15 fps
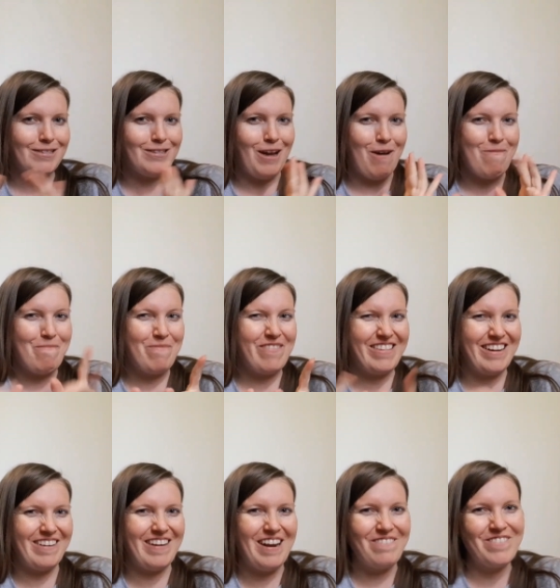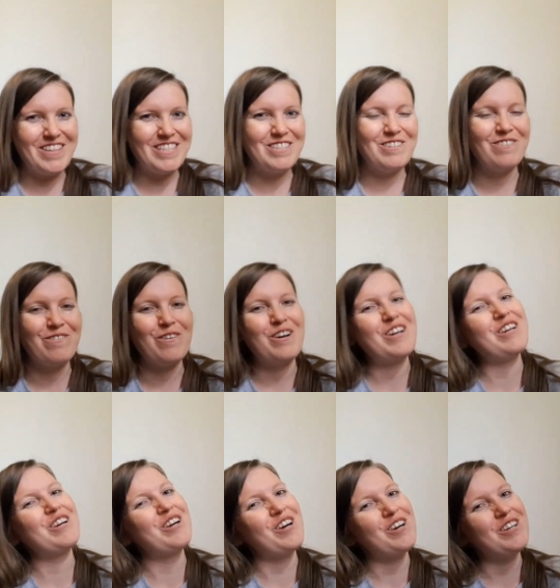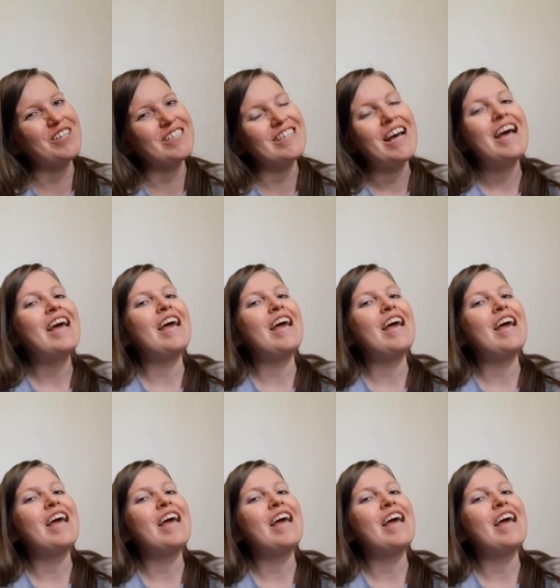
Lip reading: So stick around for the 2 to 4 girls.